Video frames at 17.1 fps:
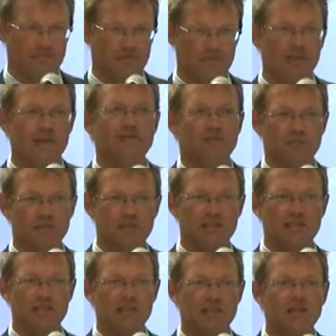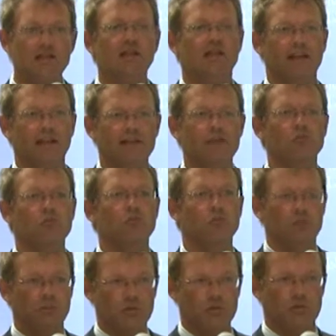You have to be clear into
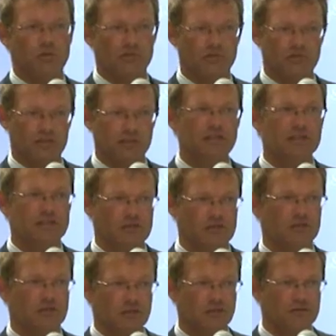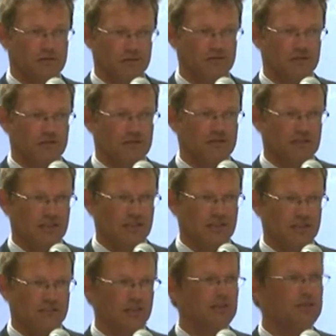what kind of English you're going to
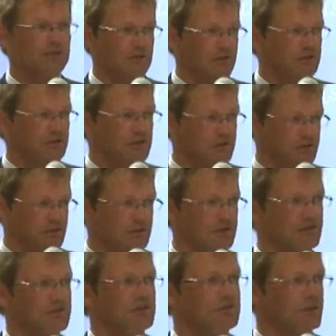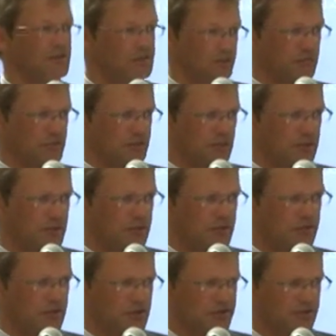translate, whether you're going to translate to American
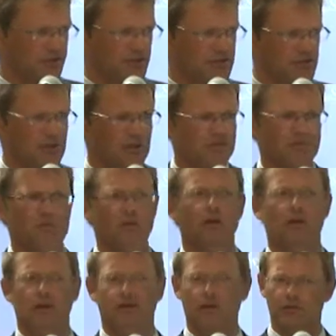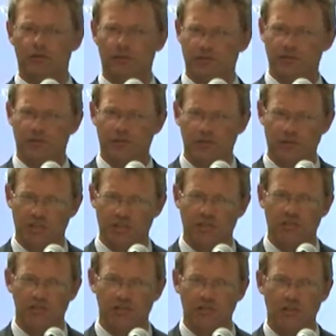English, for example, or to British
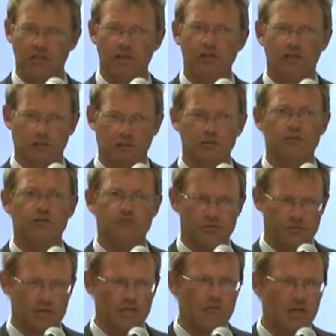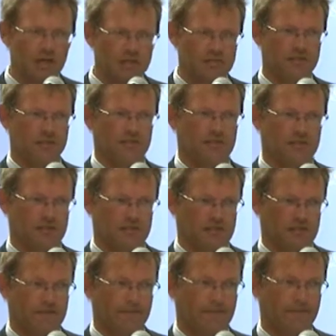English, or to St. Maarten
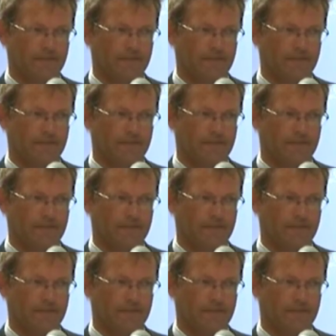English.